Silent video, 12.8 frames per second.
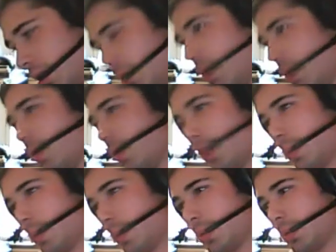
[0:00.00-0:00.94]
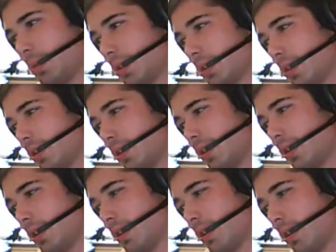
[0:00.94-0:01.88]
Or how much was it?
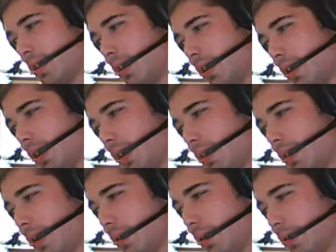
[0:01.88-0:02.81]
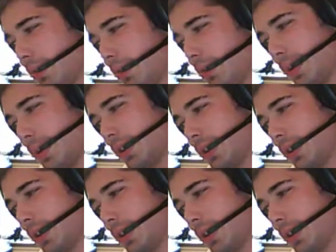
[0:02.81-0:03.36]
I think it was $3.